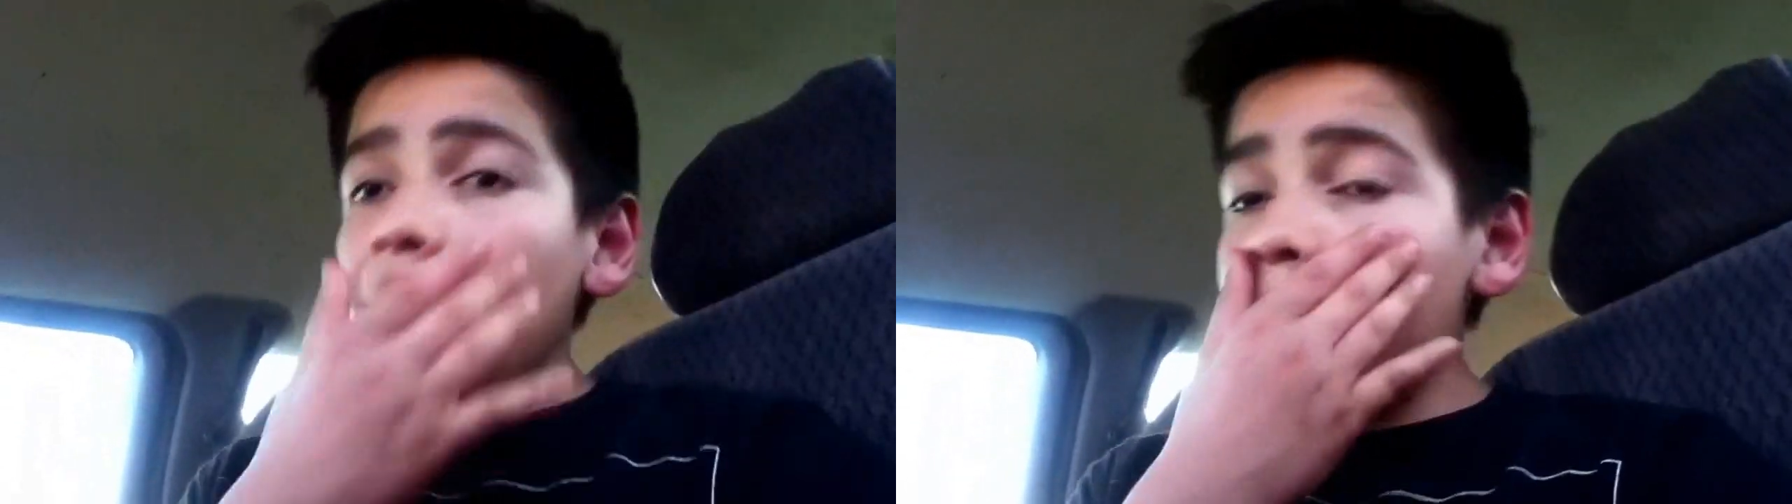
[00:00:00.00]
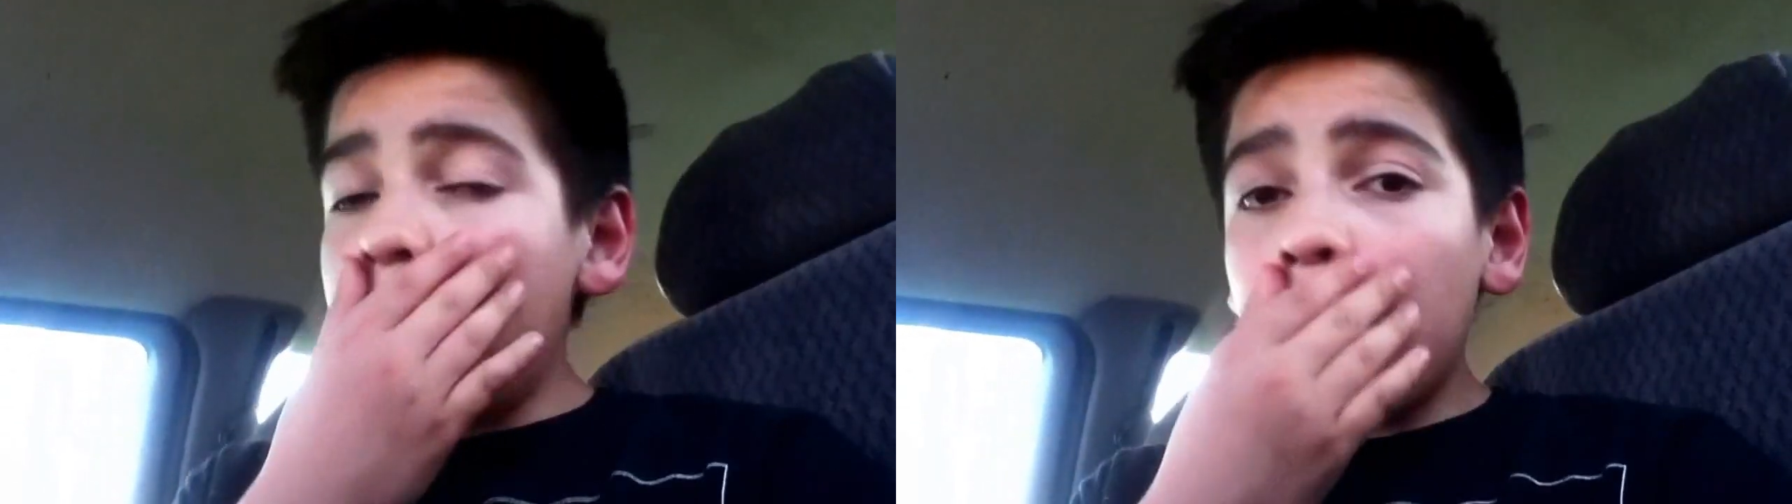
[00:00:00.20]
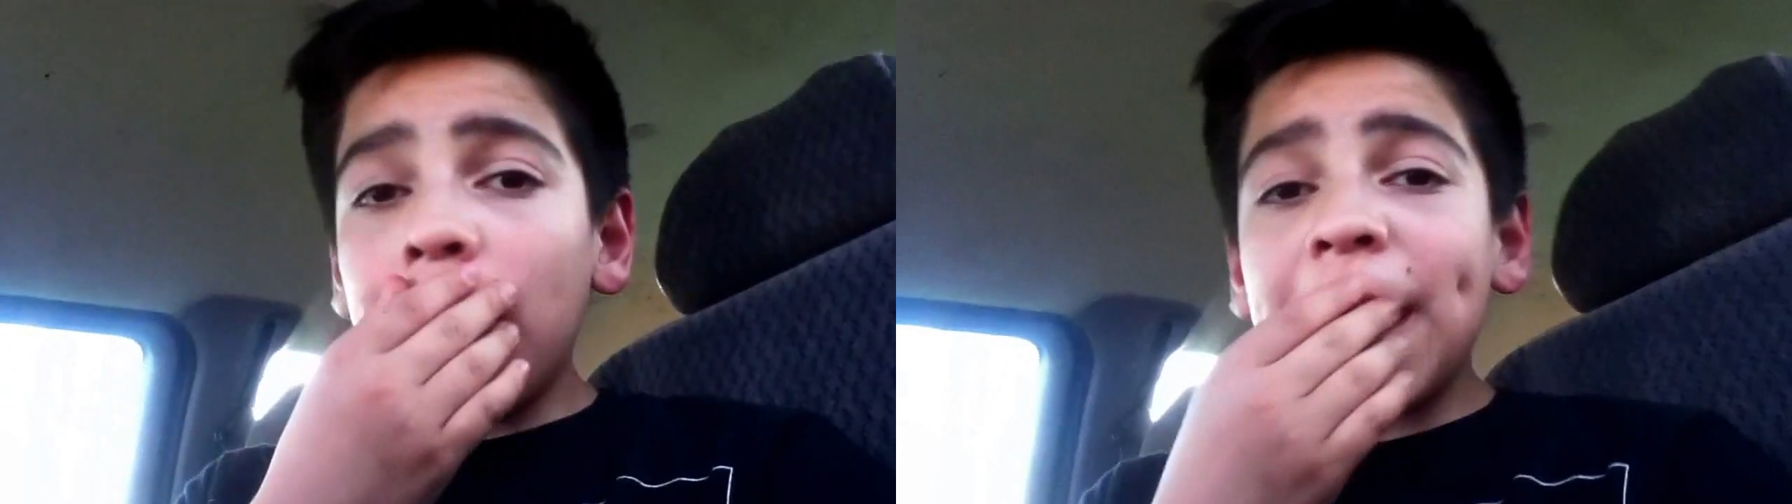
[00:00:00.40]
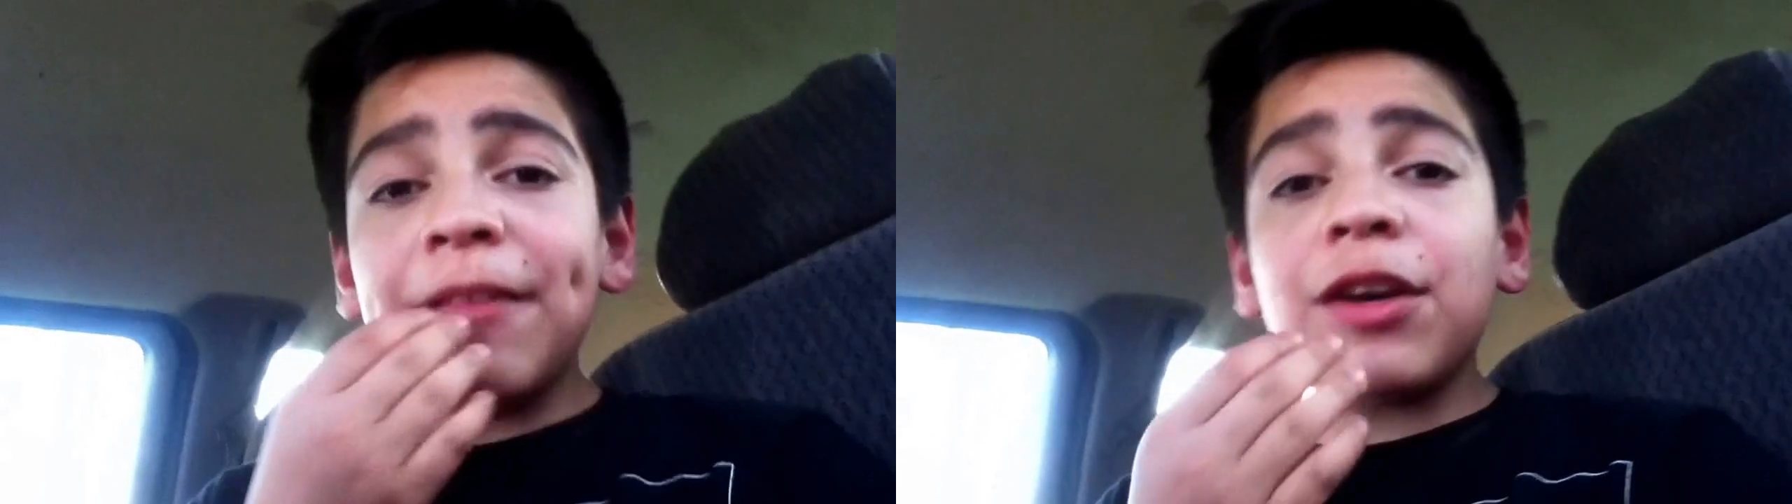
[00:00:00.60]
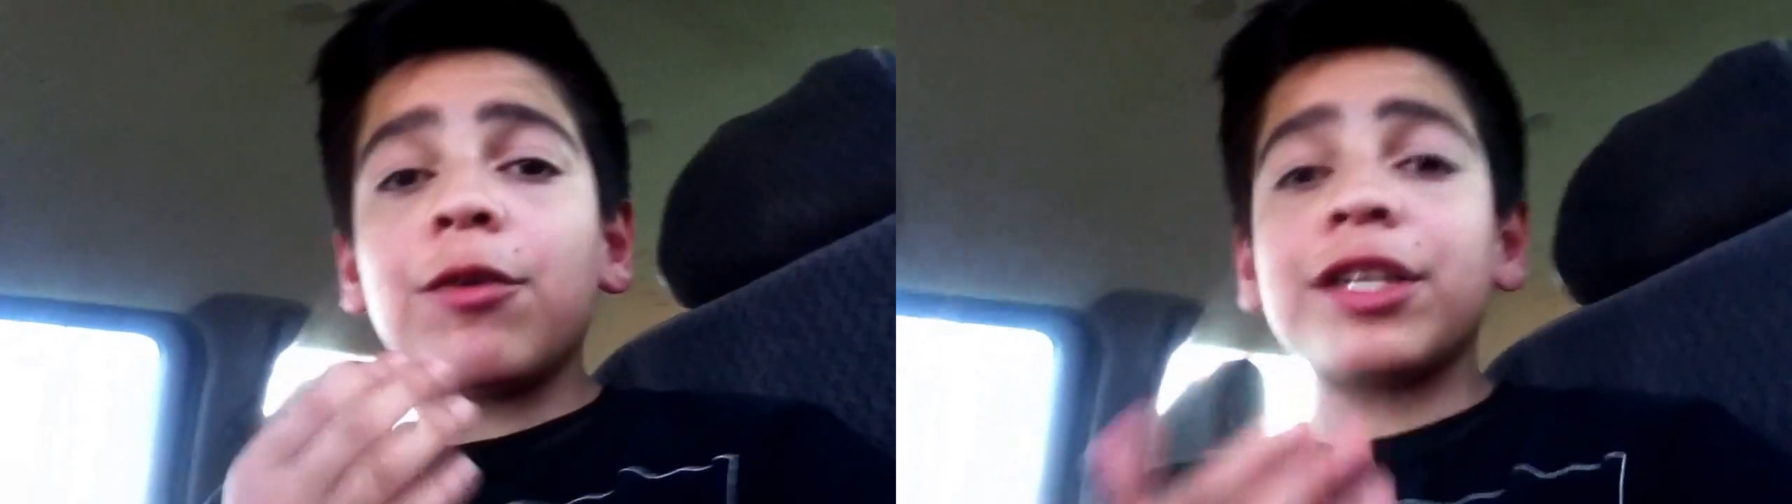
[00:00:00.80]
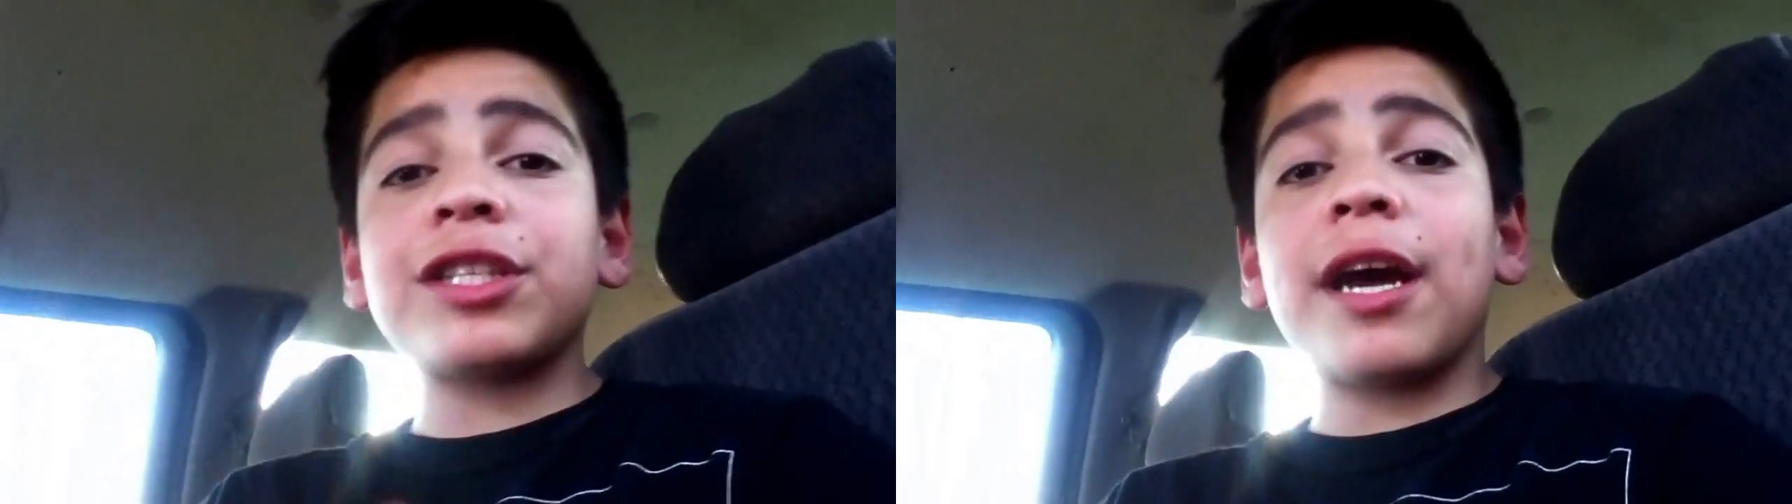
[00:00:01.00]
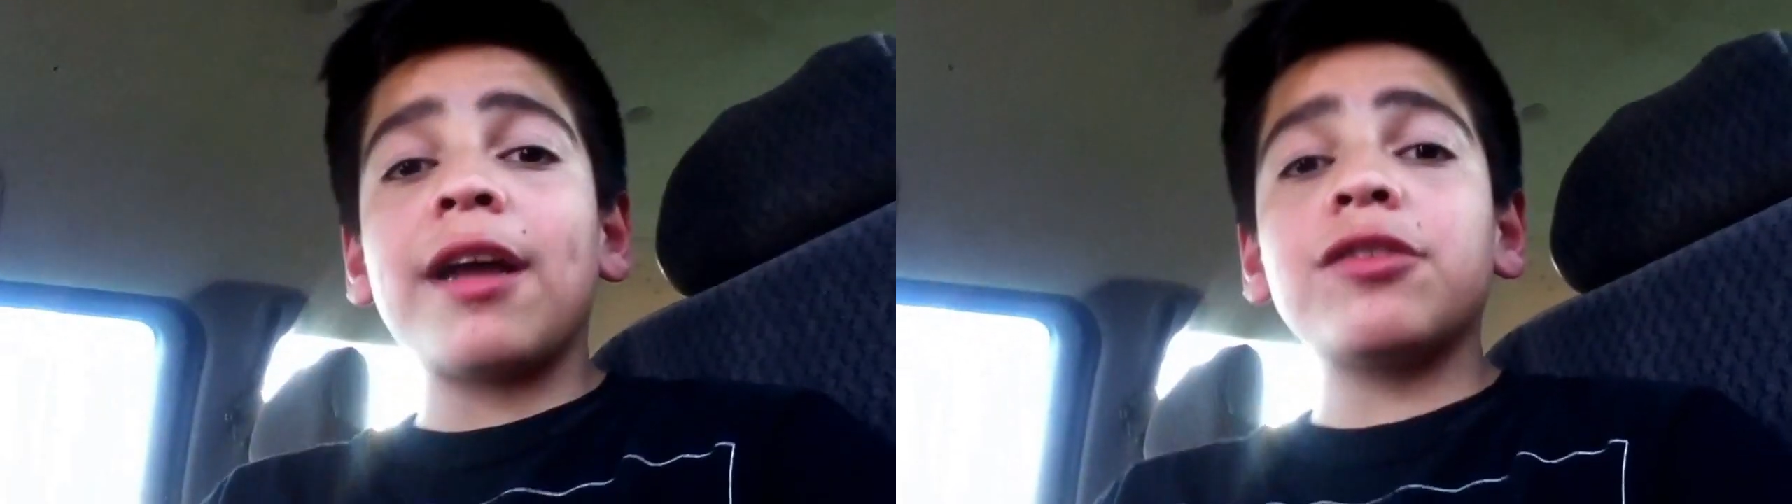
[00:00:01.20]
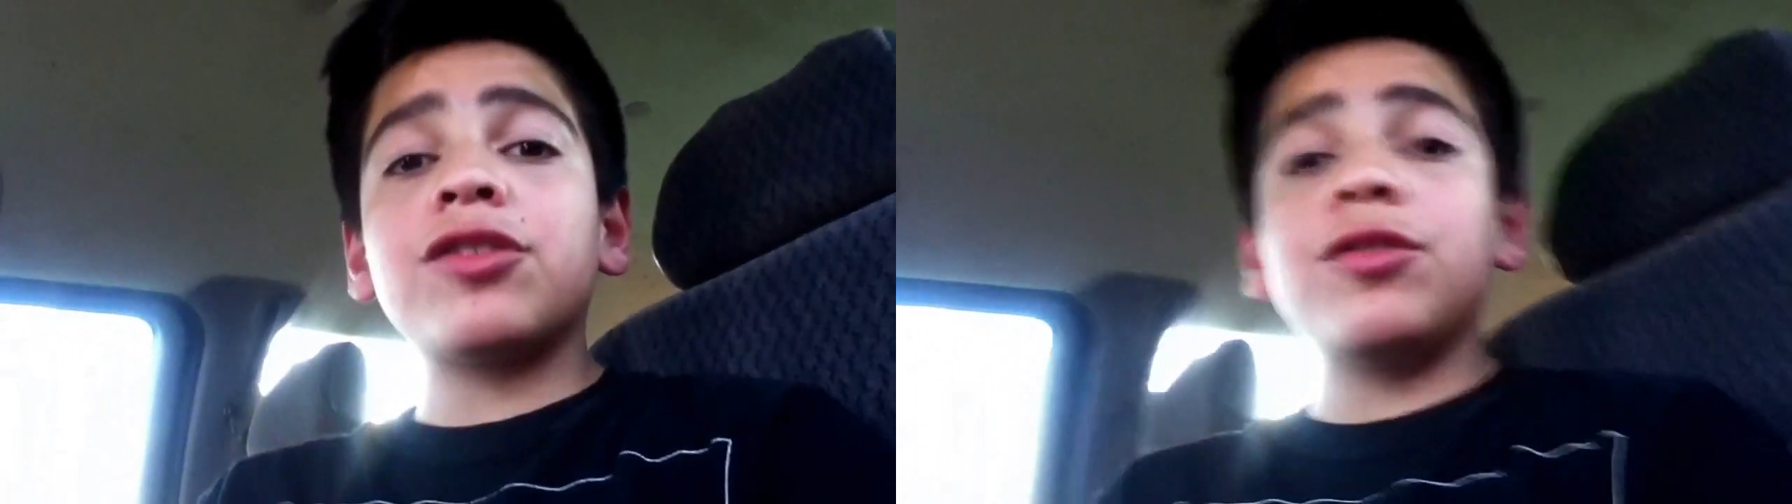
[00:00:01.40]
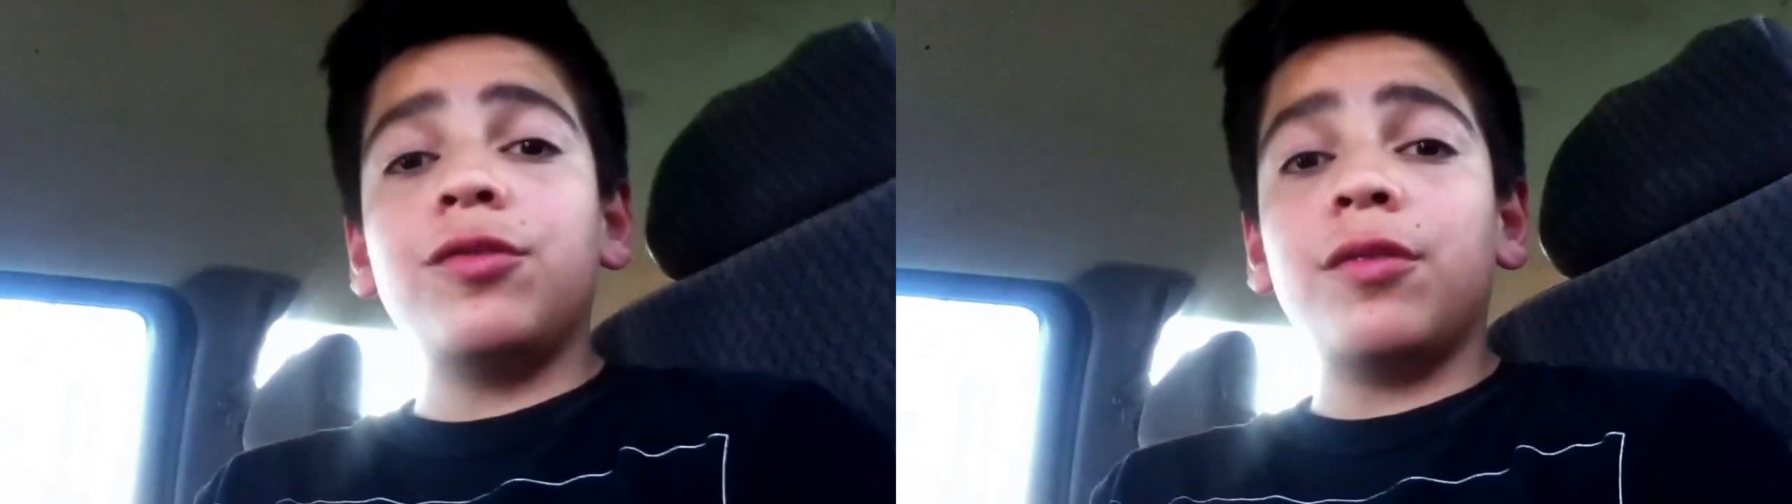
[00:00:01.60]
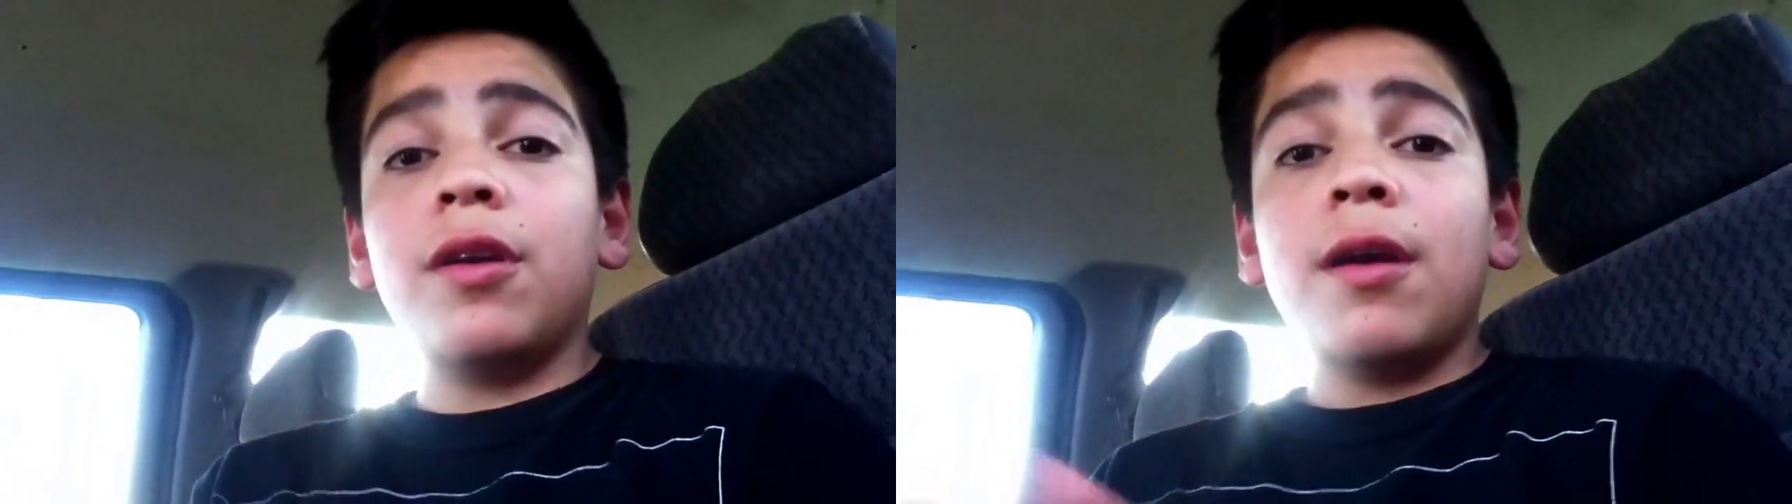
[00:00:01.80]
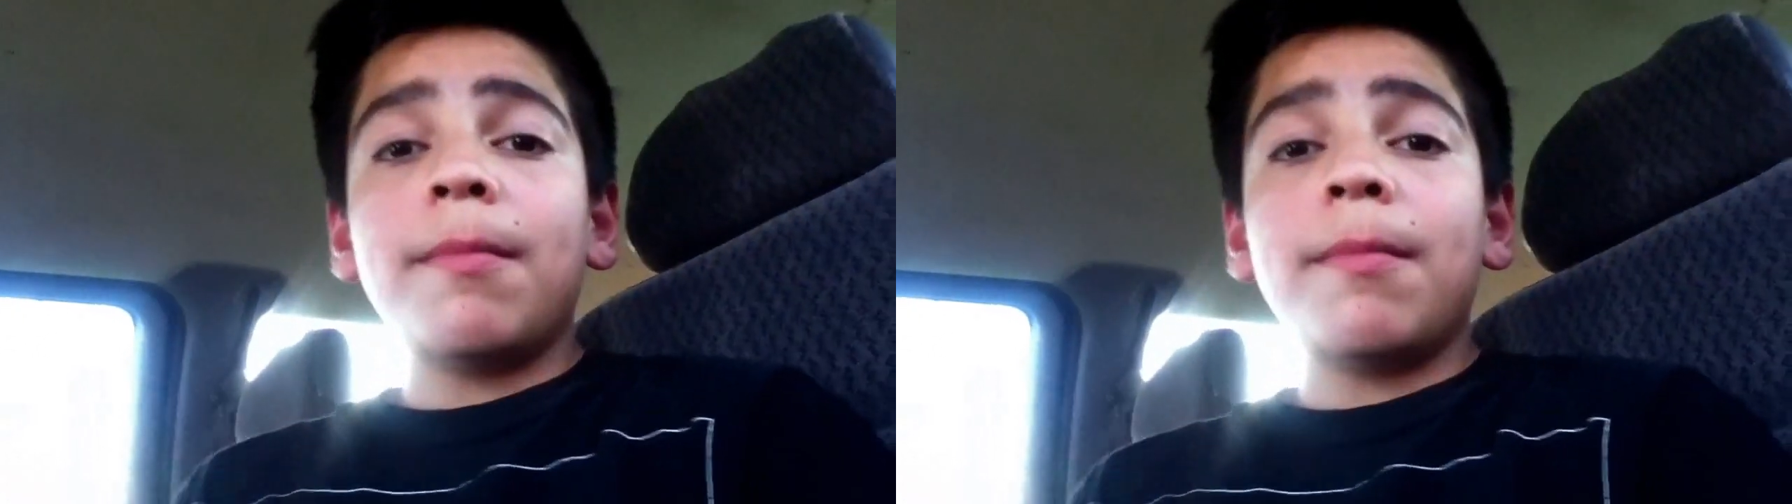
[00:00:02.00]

And I want to give a quick shout out to